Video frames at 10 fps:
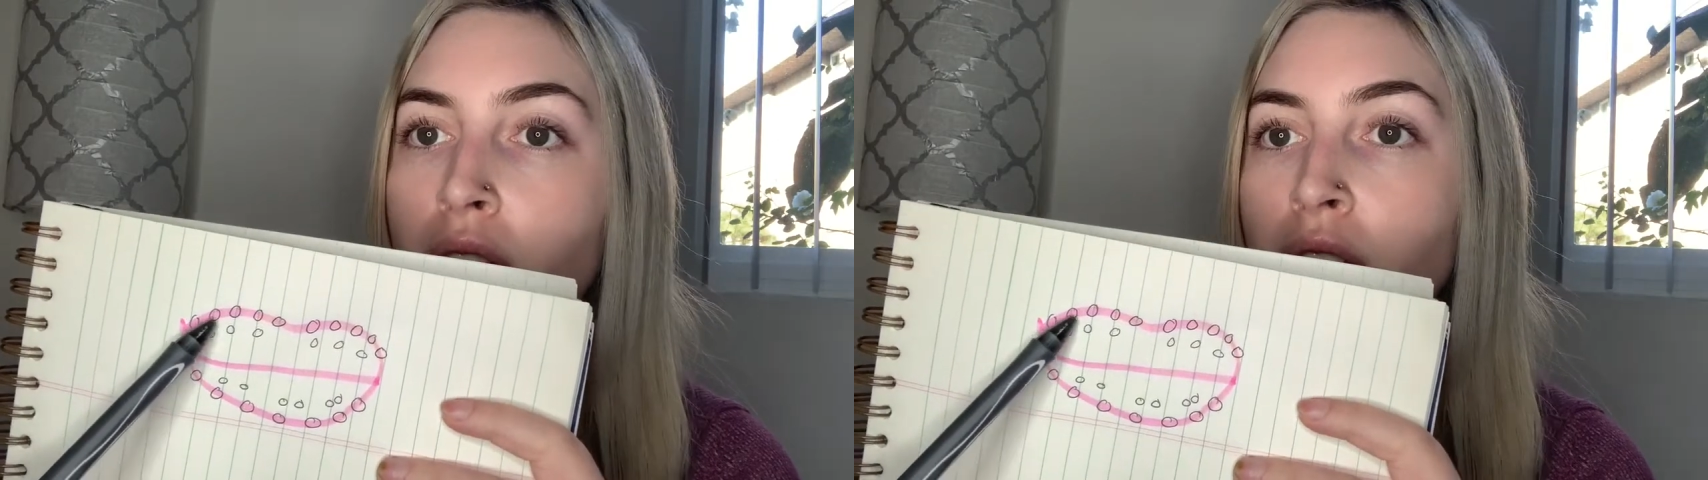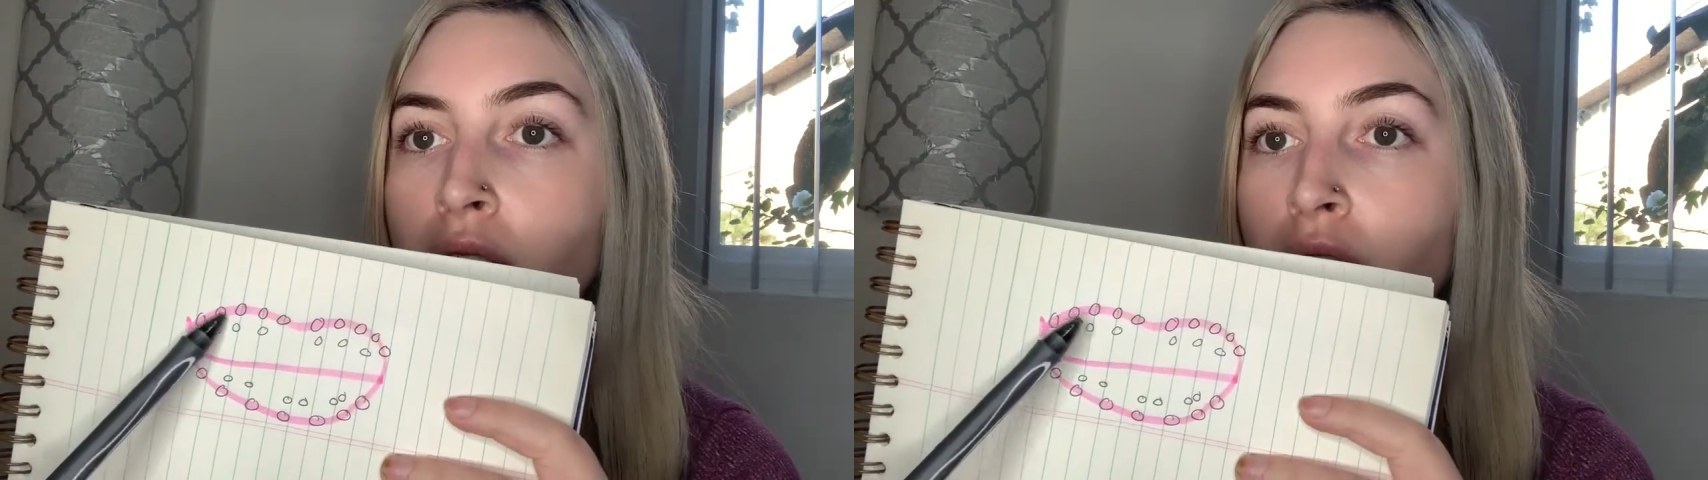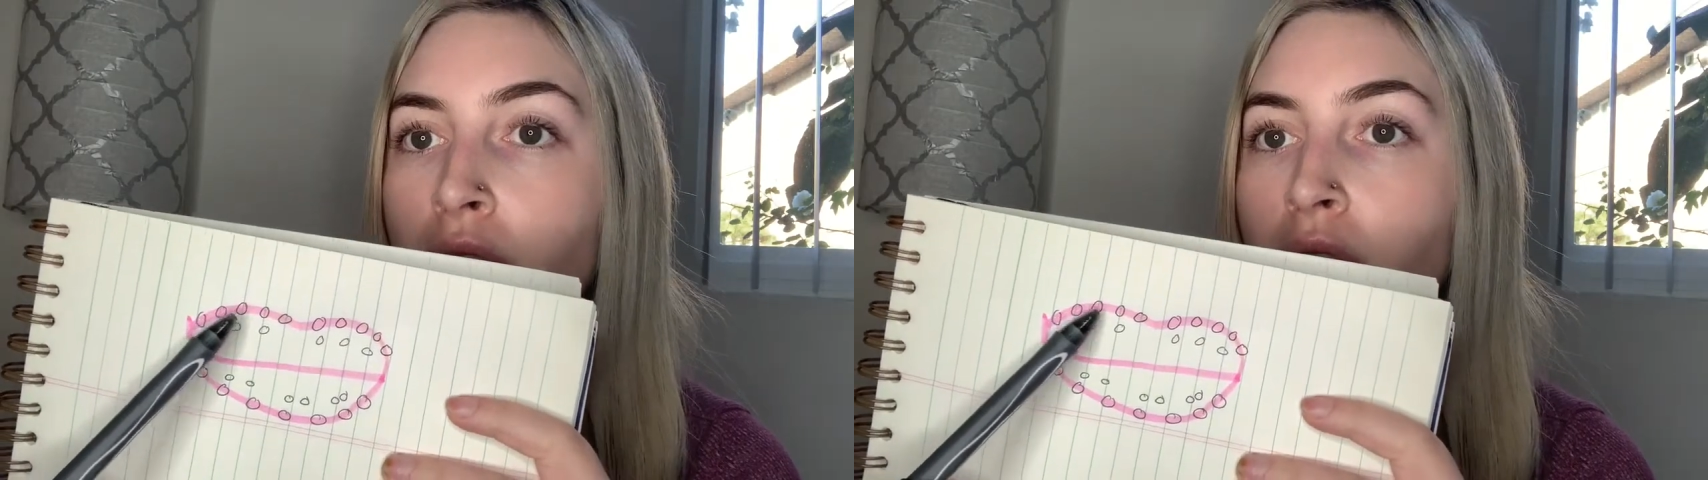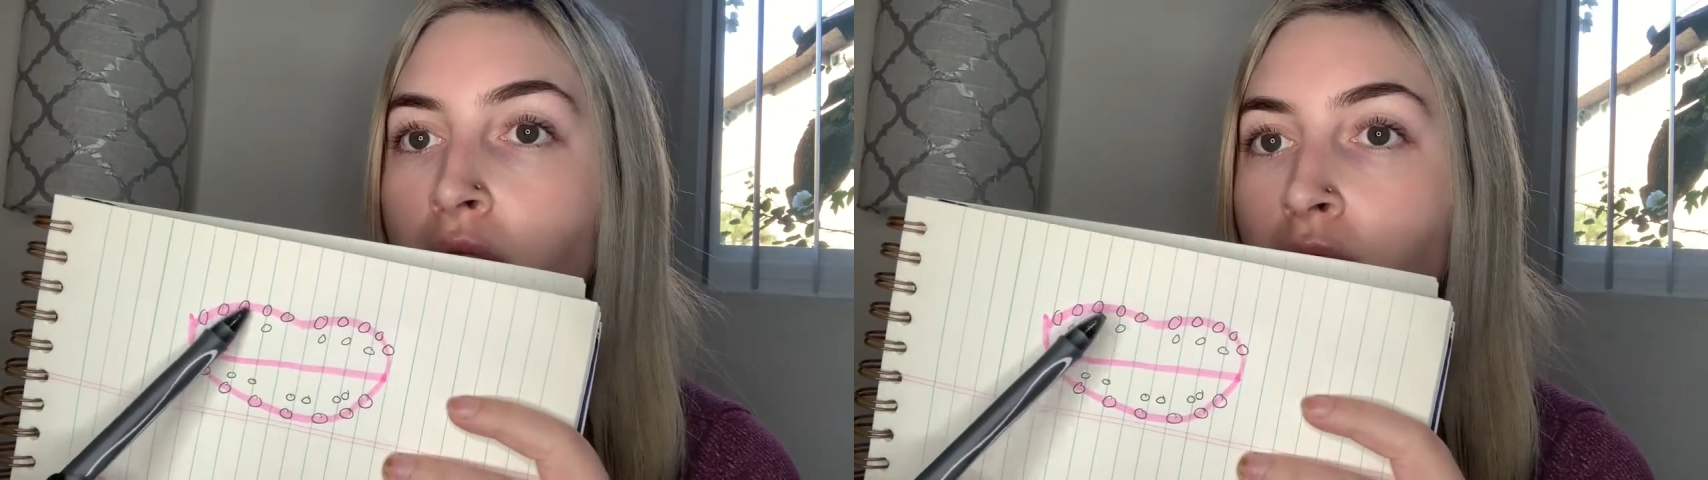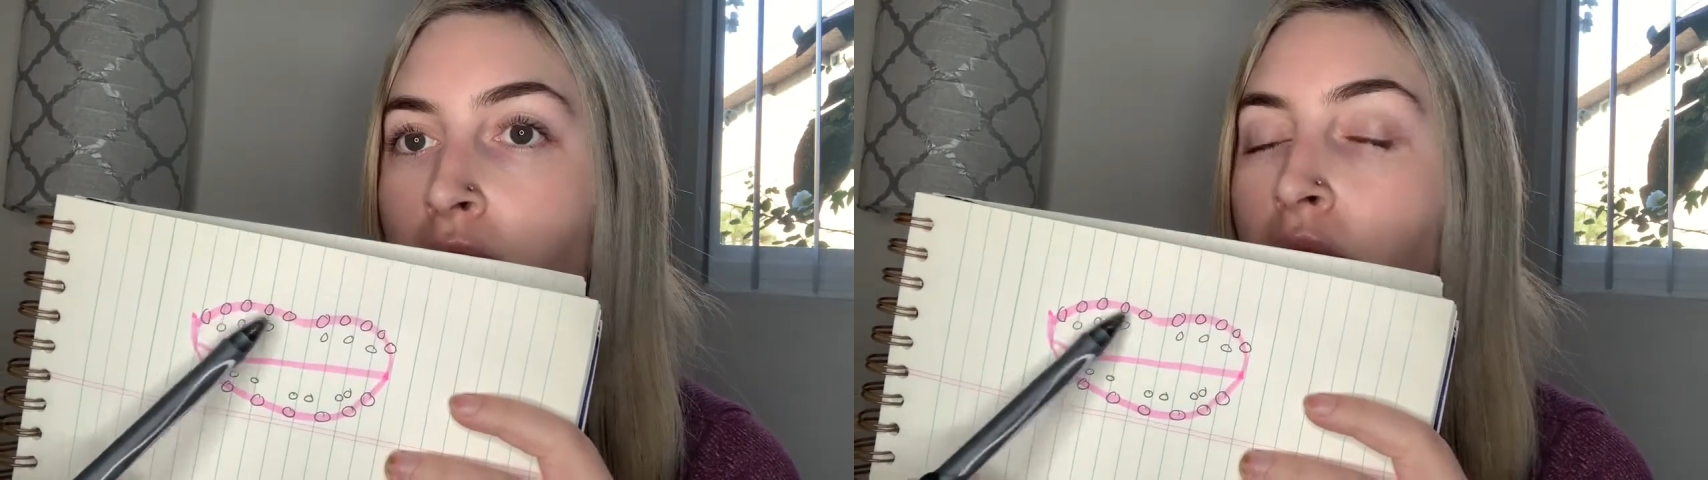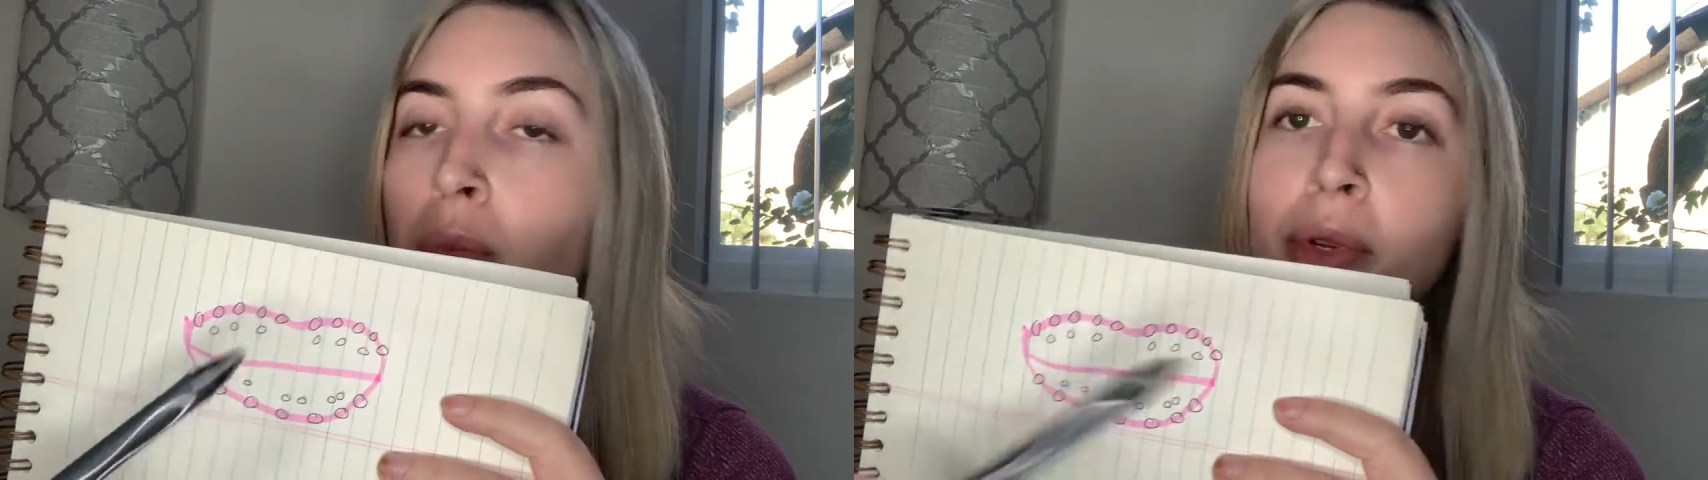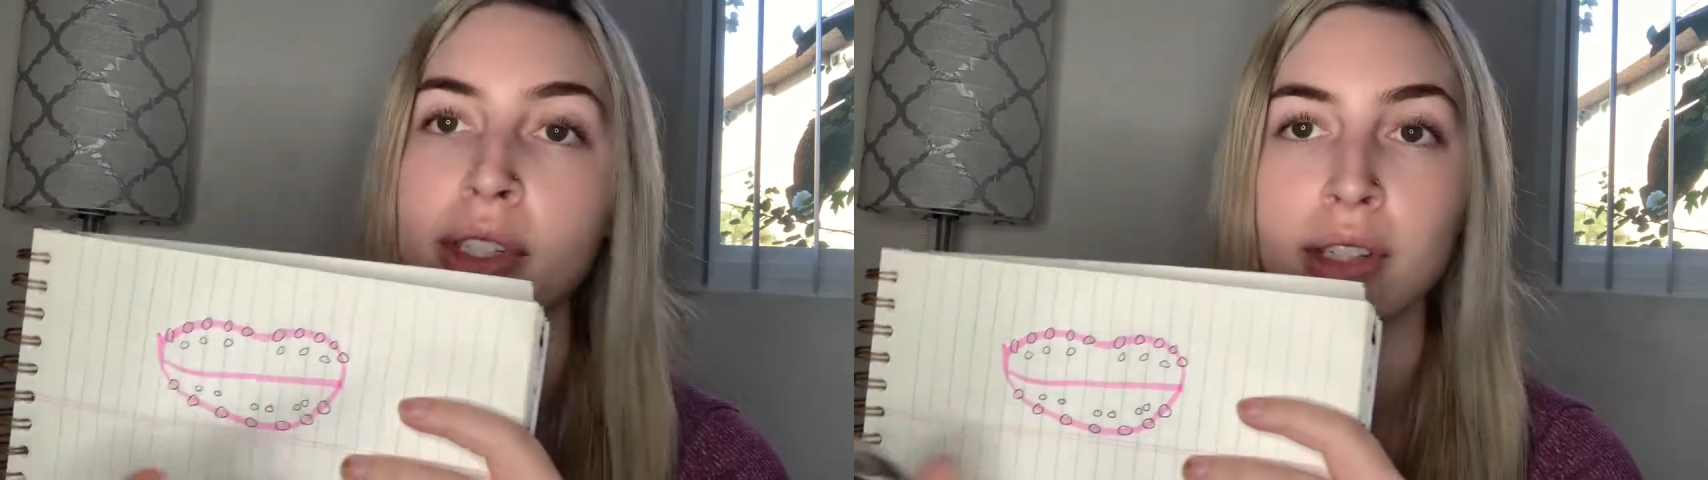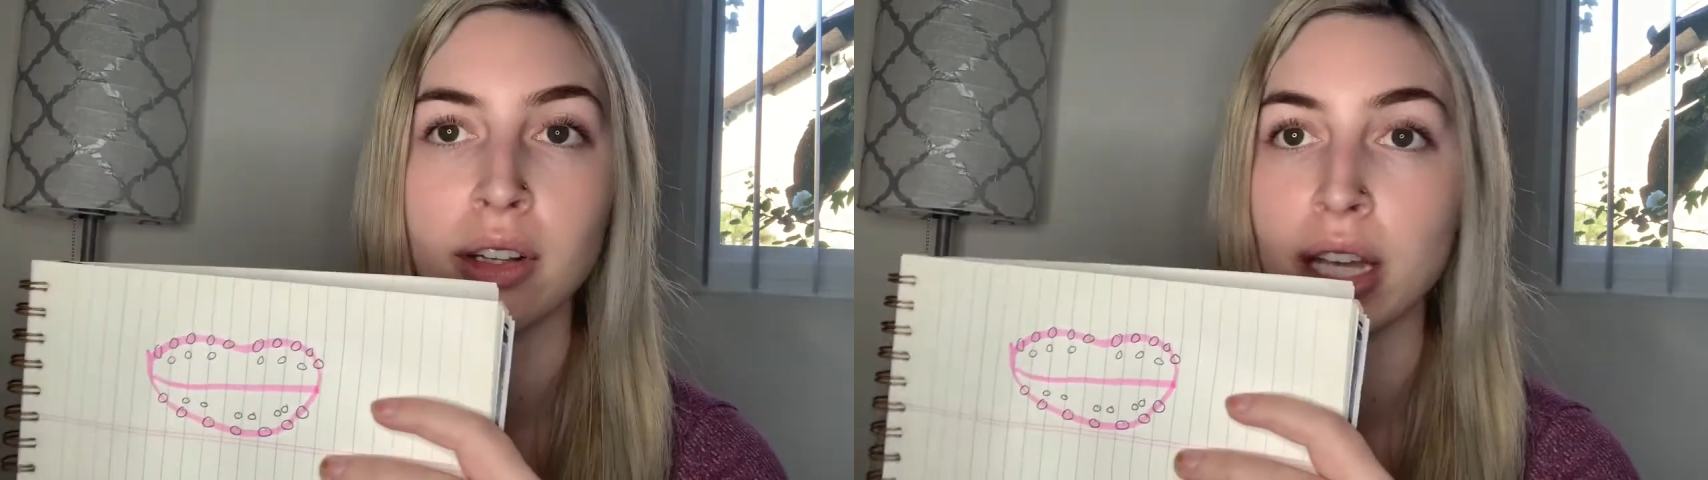here, here,
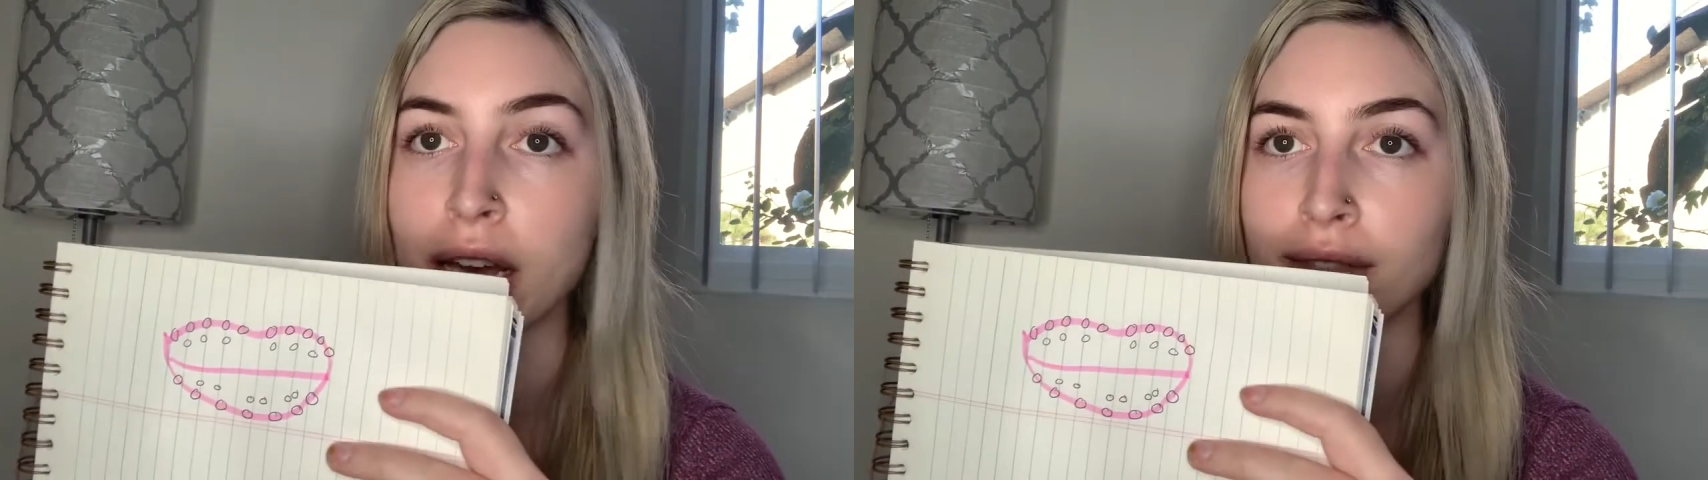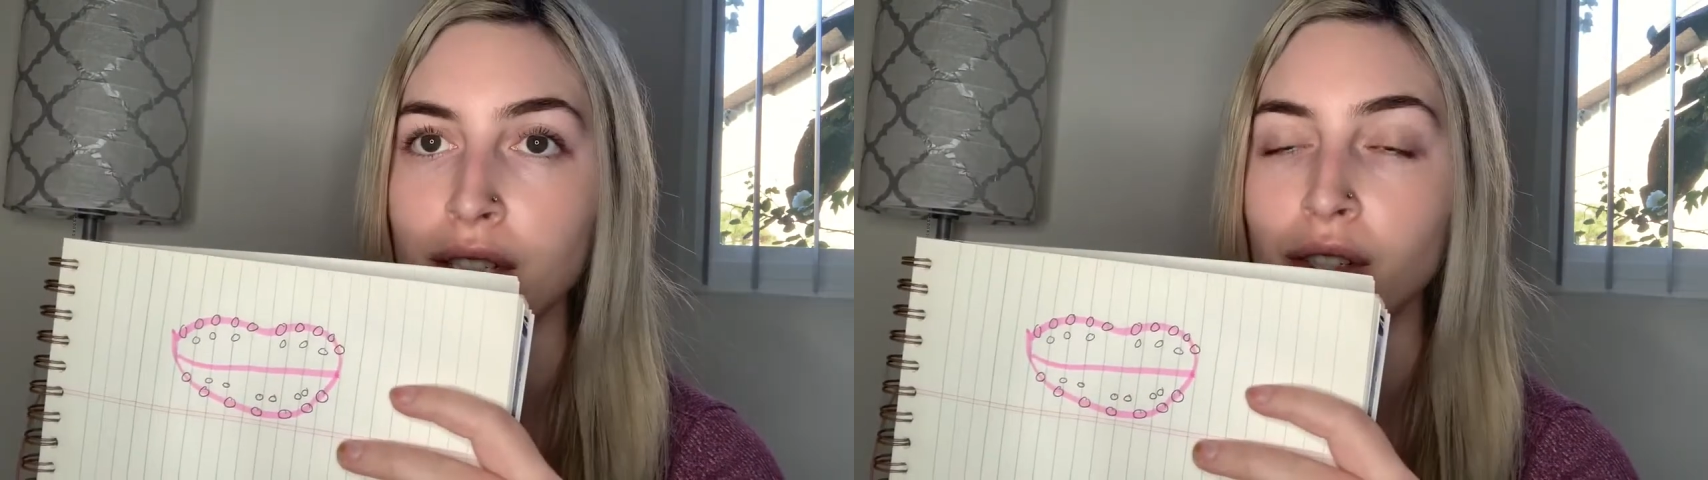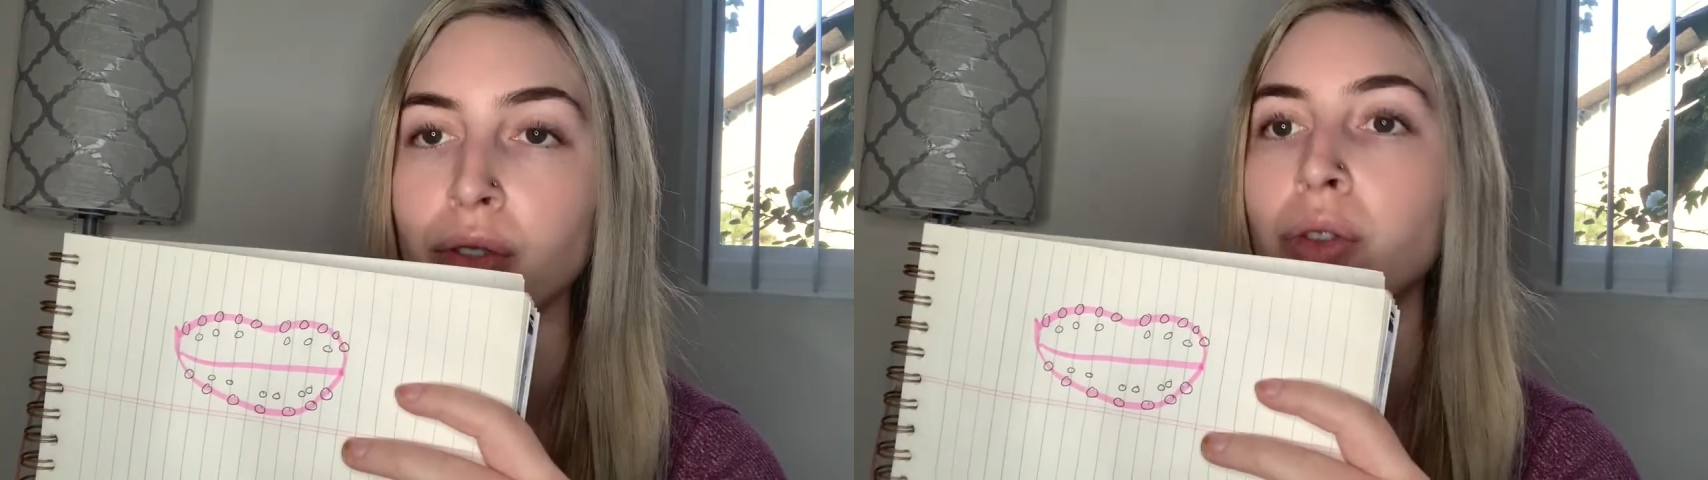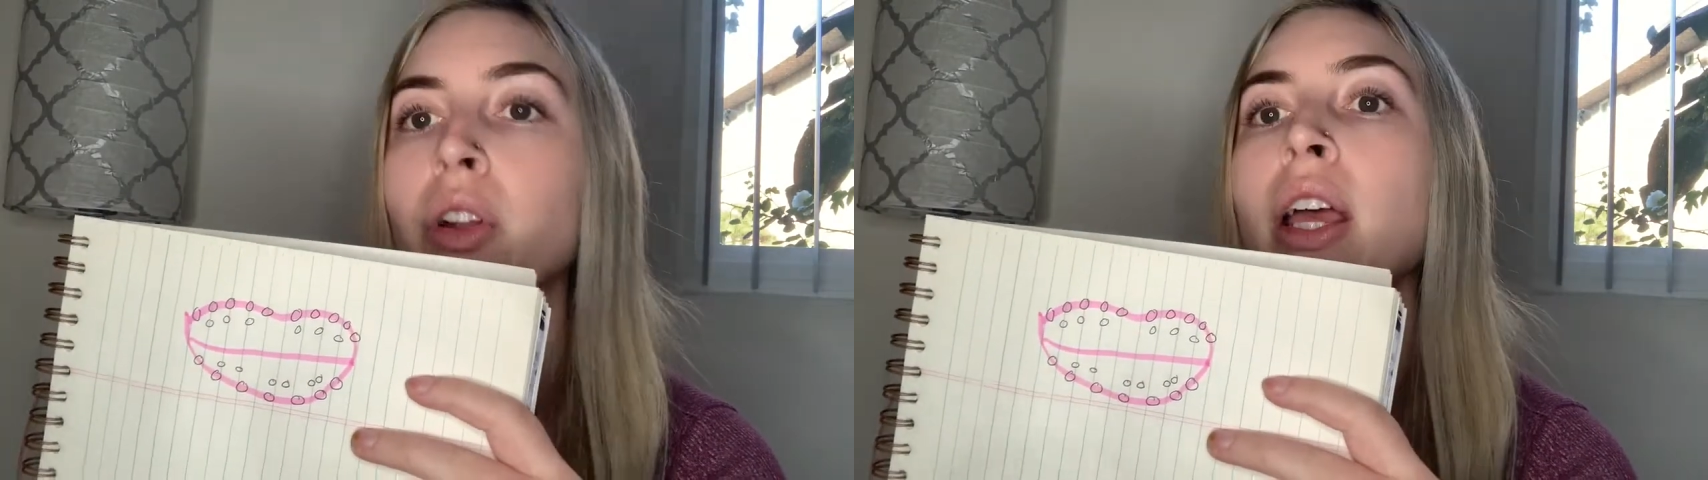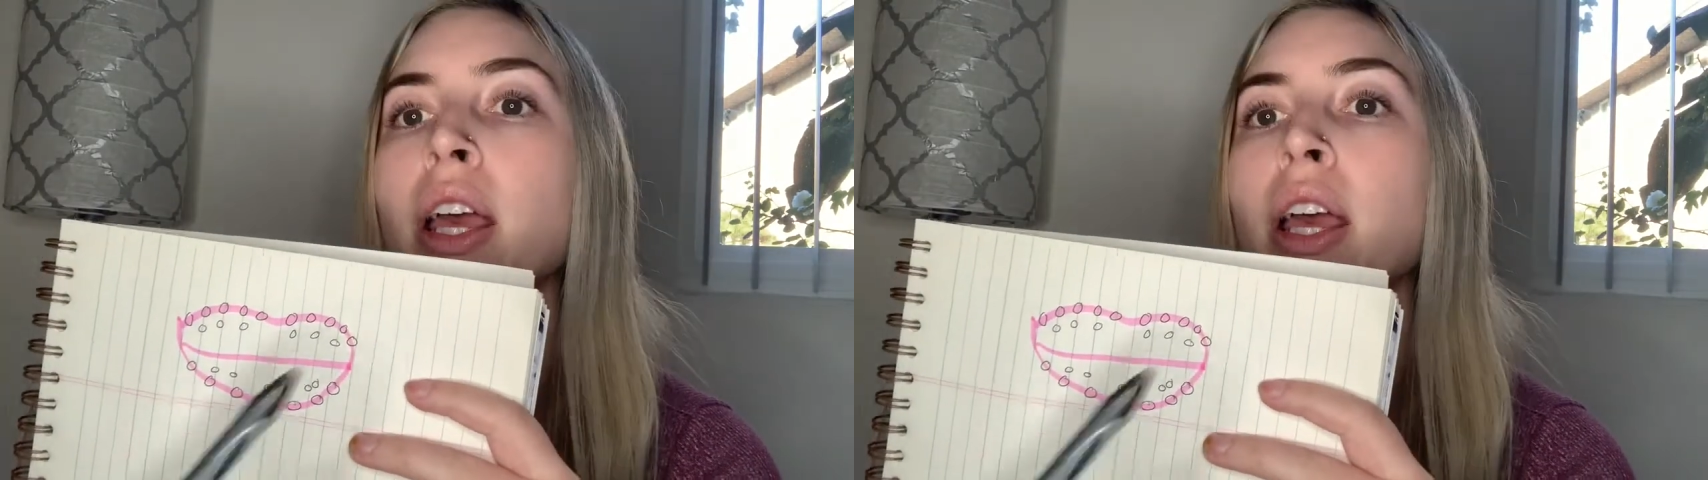basically every circle.